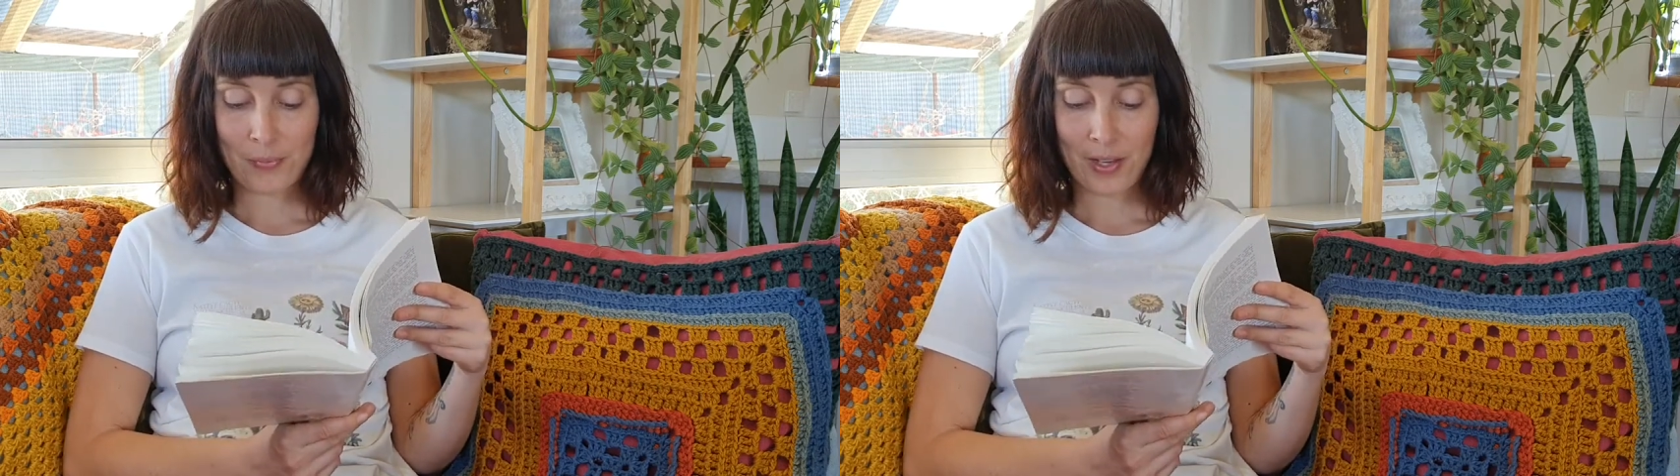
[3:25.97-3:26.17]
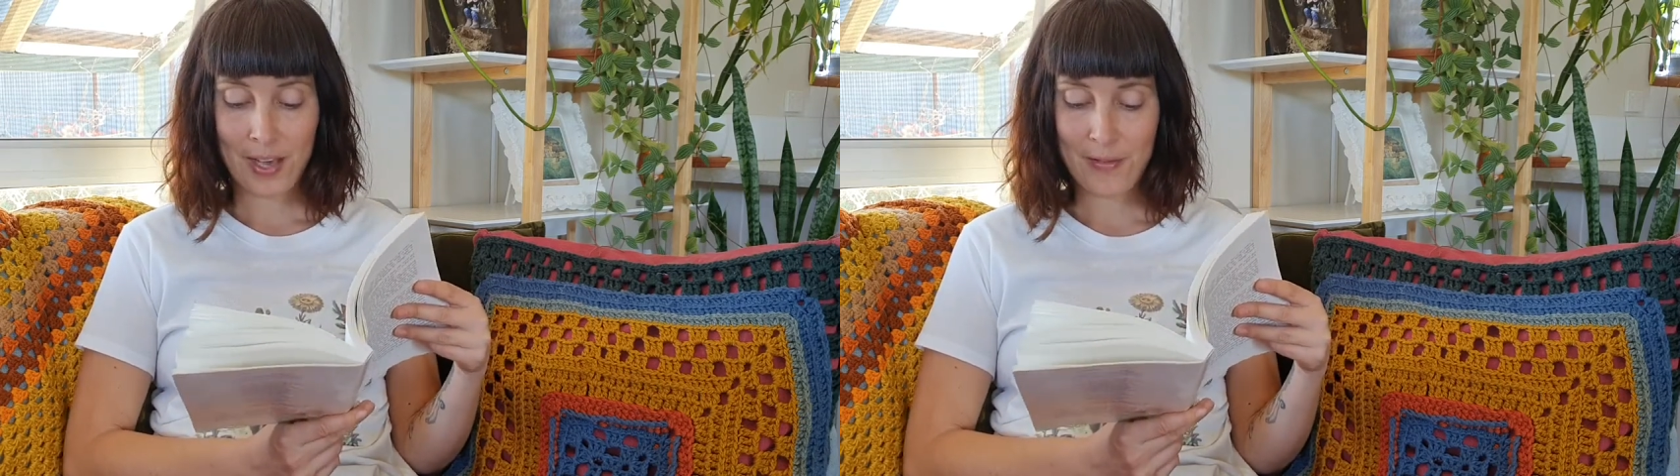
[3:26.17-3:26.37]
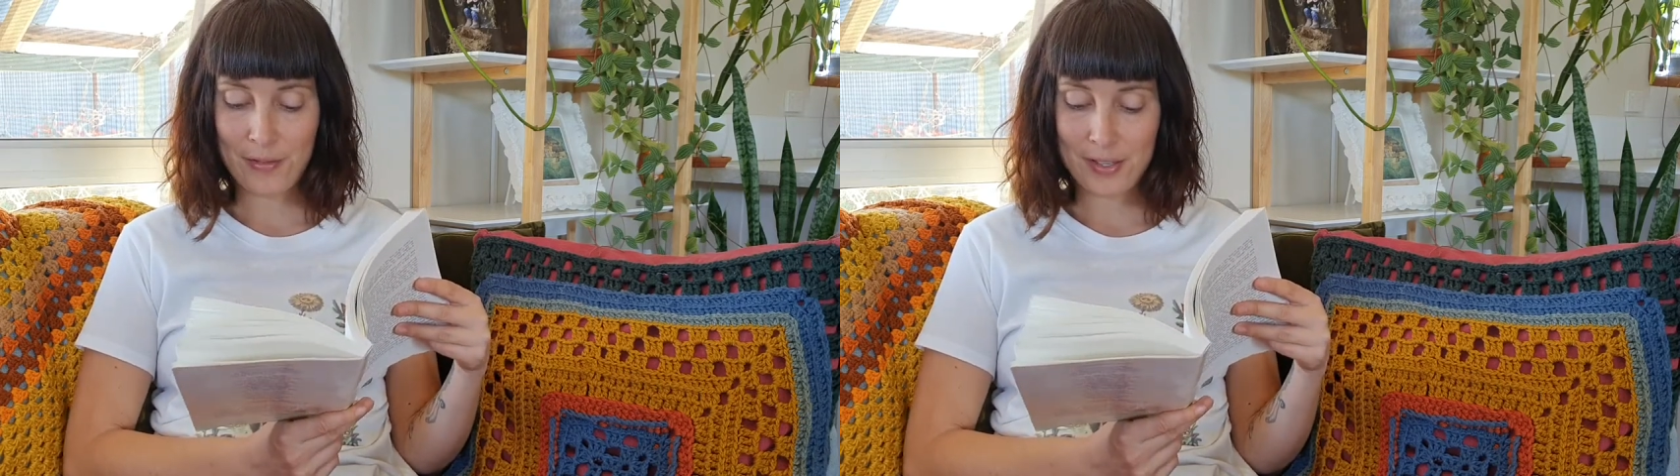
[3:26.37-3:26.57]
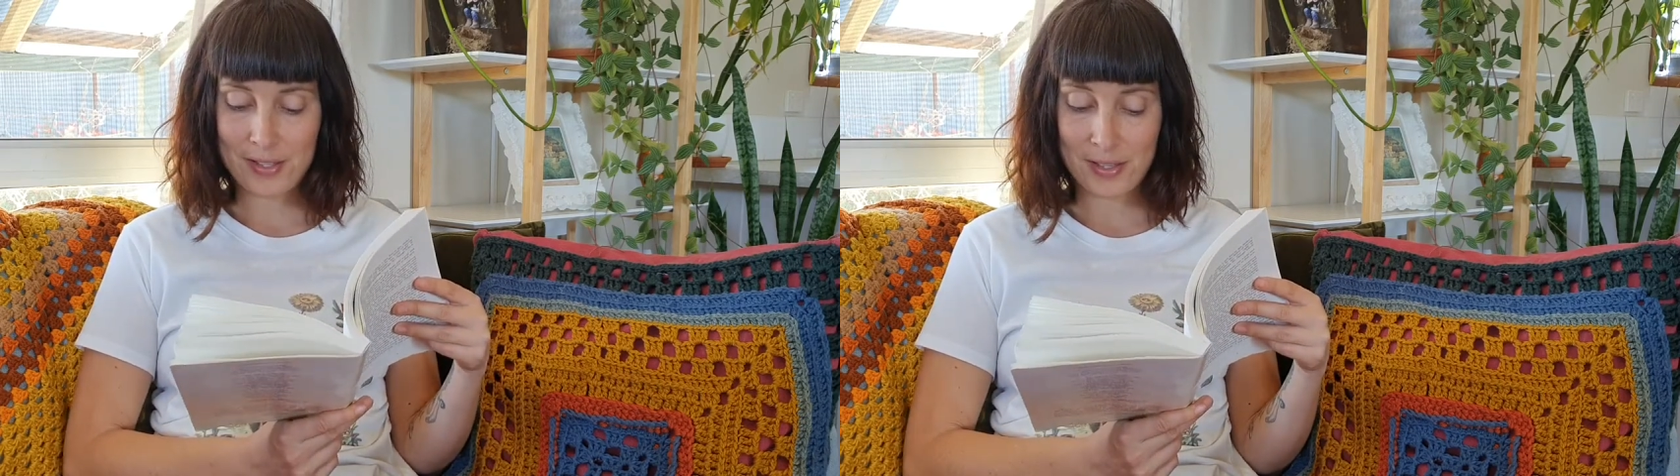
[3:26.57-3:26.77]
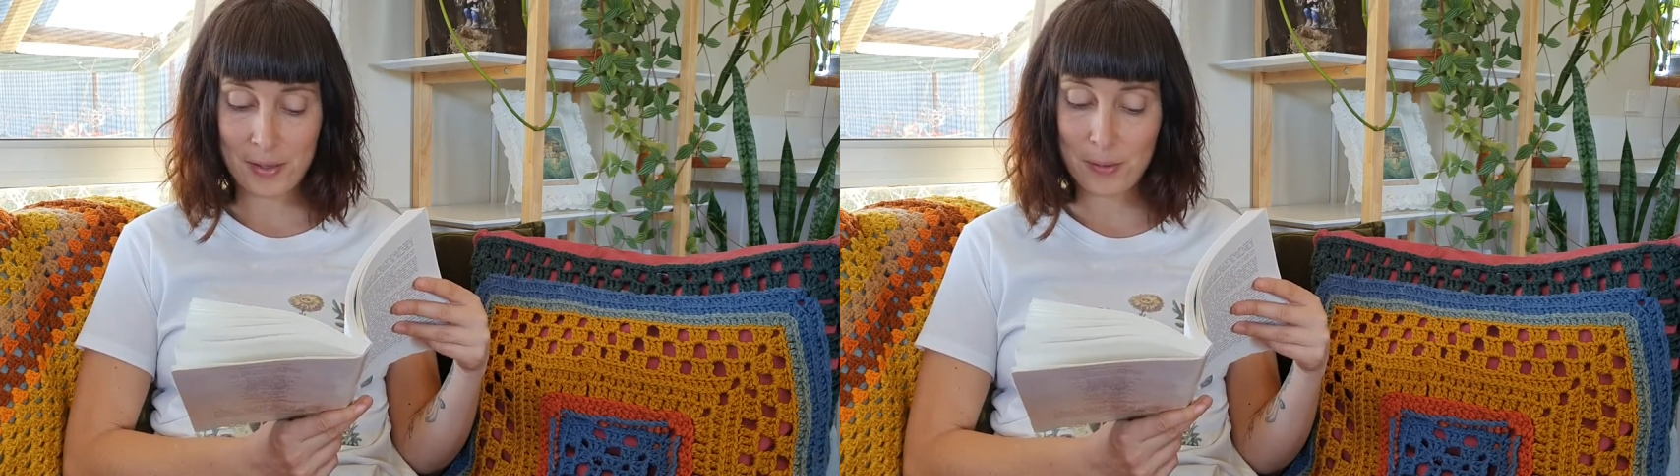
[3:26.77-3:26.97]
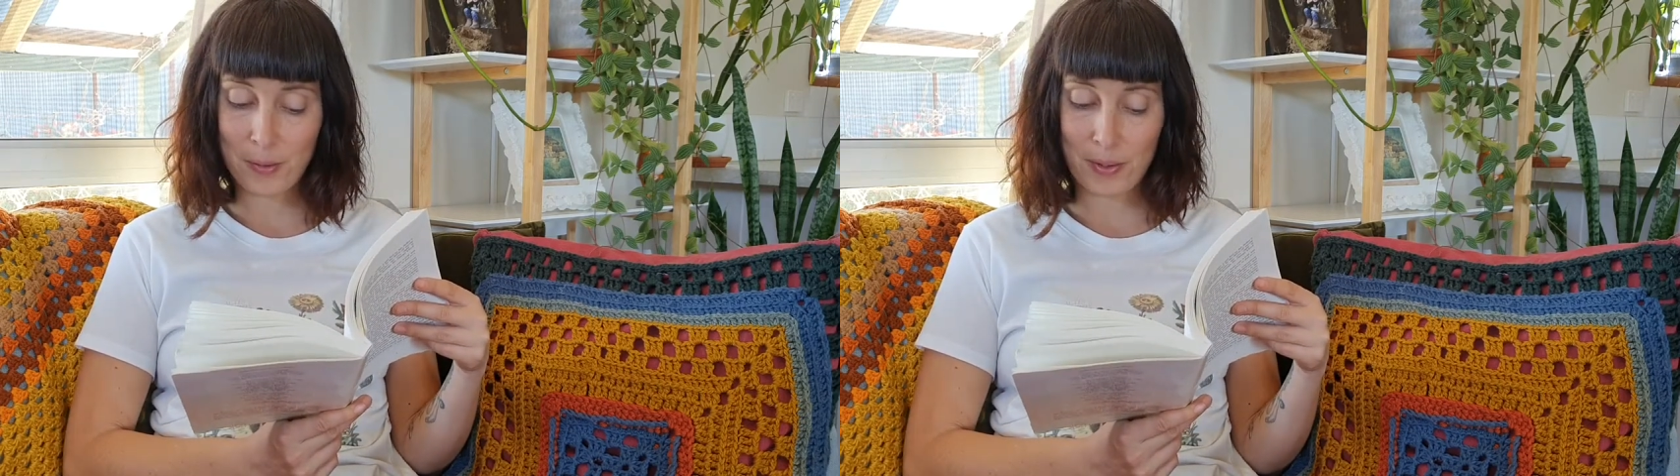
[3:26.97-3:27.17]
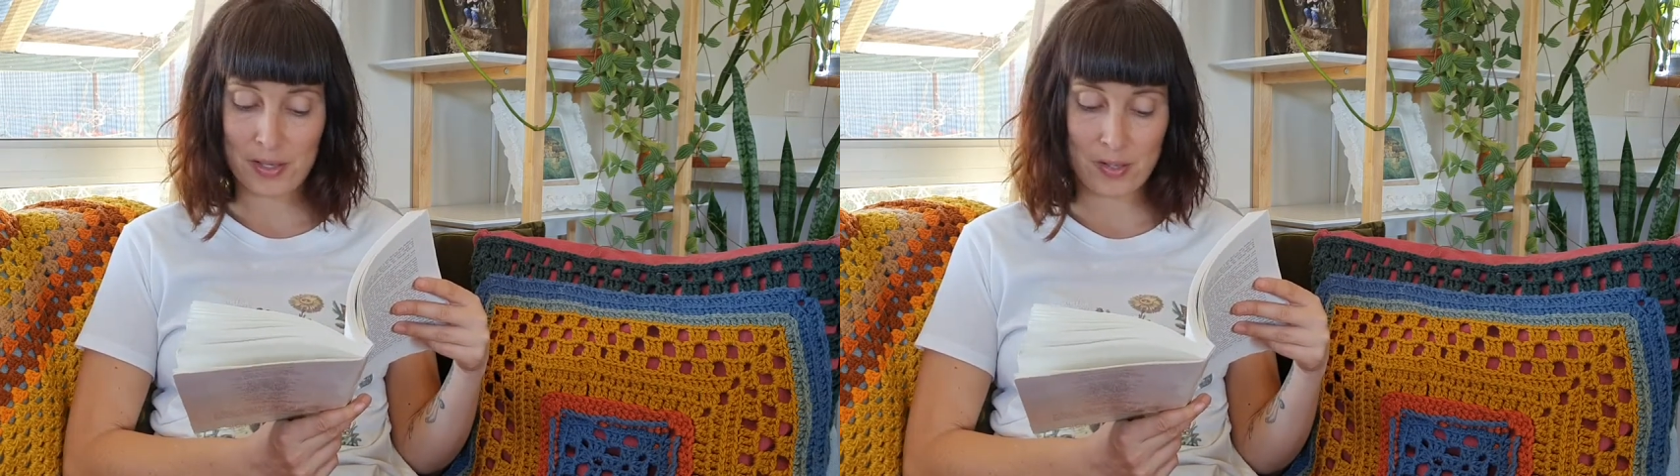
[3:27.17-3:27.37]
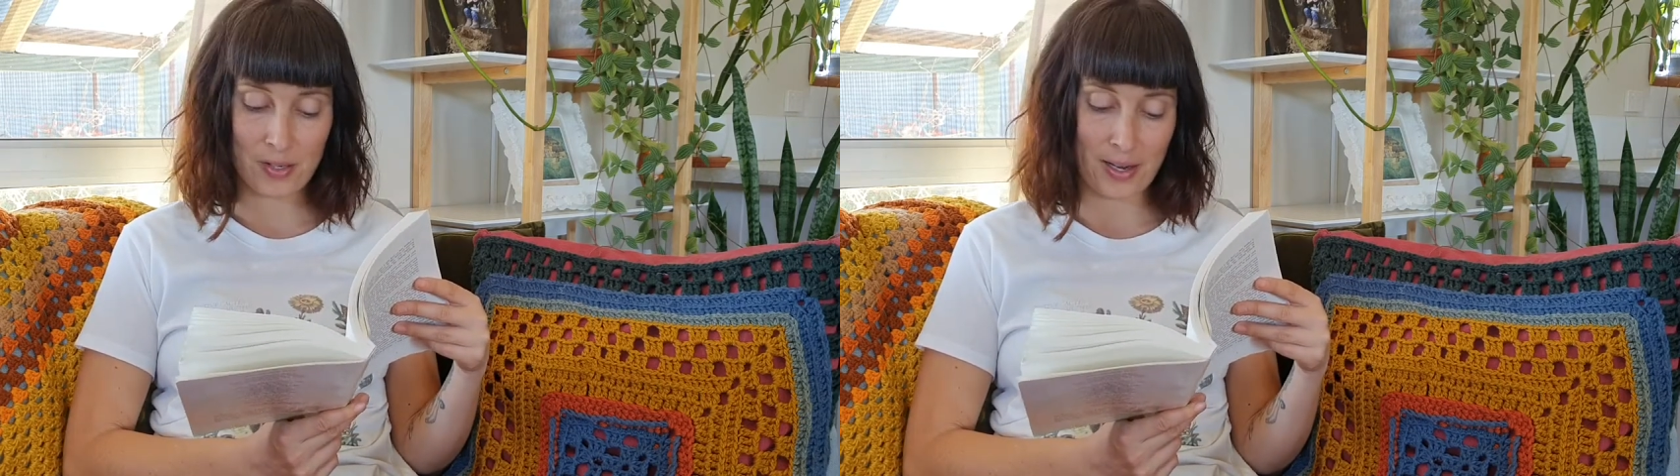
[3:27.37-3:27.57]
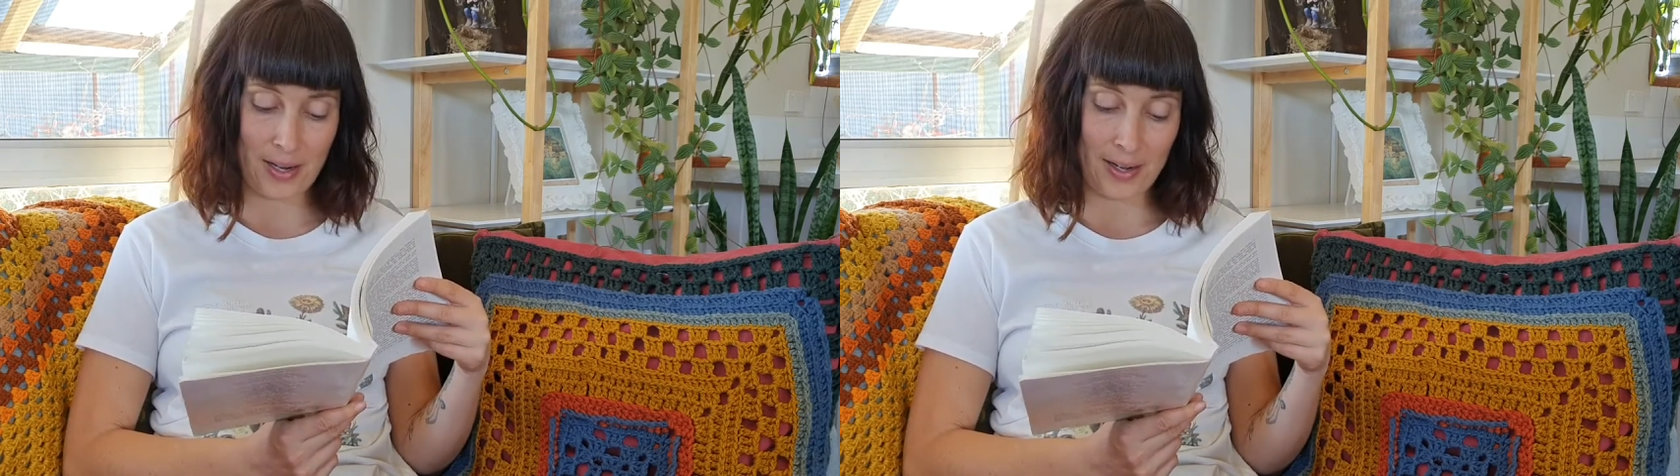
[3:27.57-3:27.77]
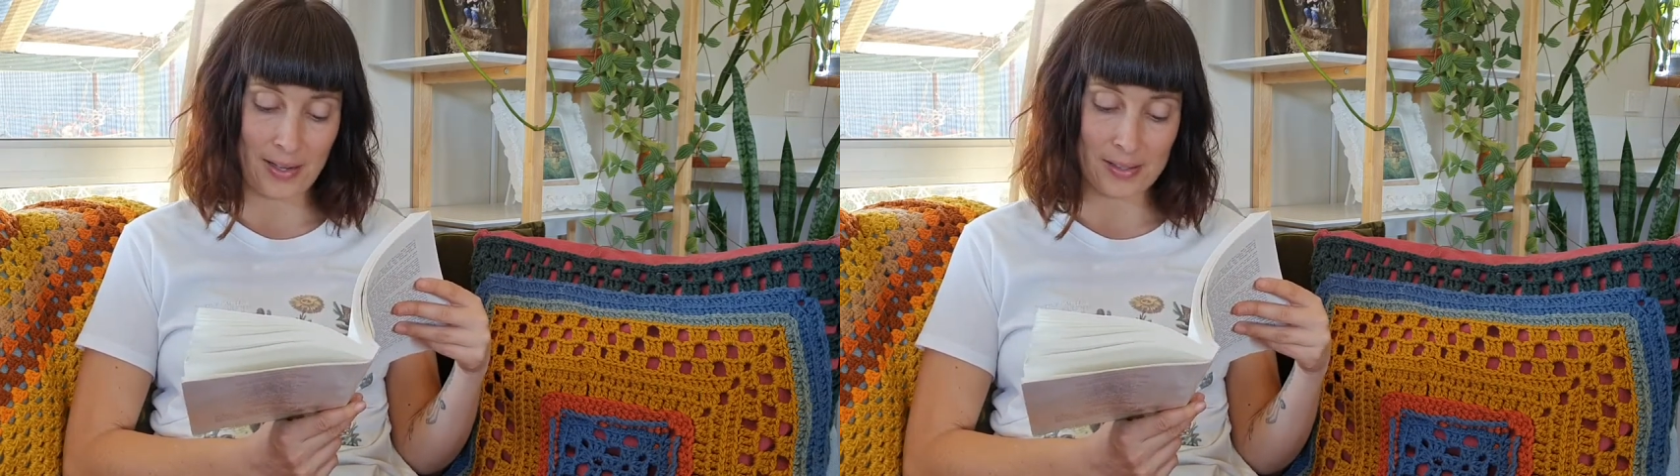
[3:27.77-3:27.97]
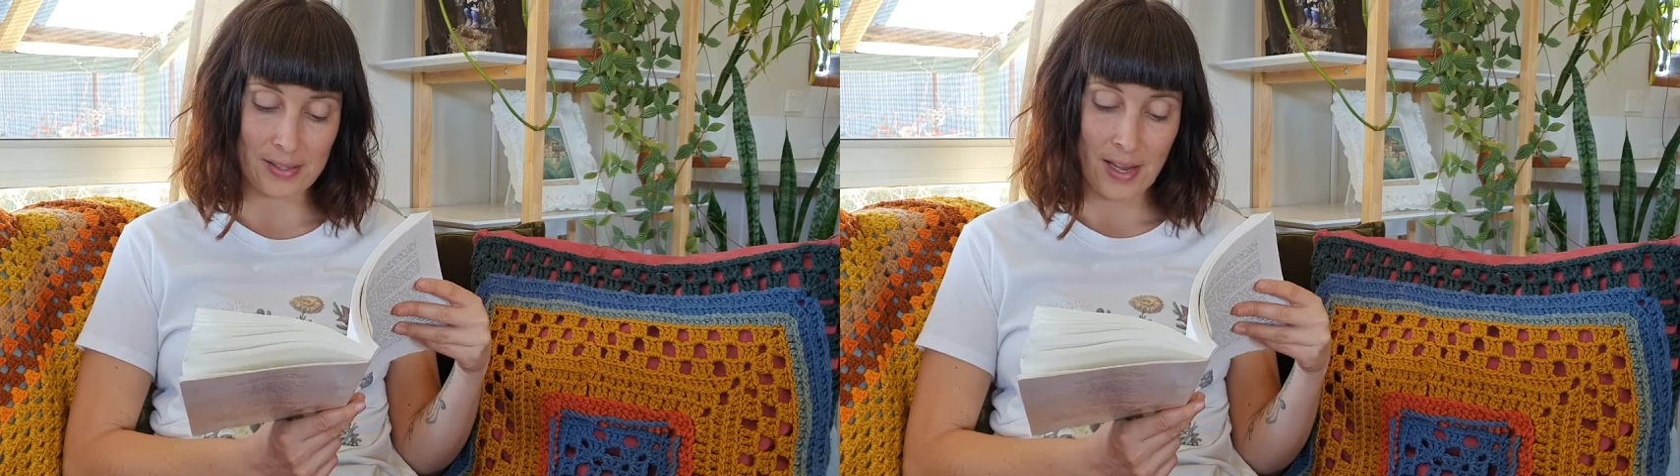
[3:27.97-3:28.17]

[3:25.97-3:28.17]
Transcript: Every single question I asked,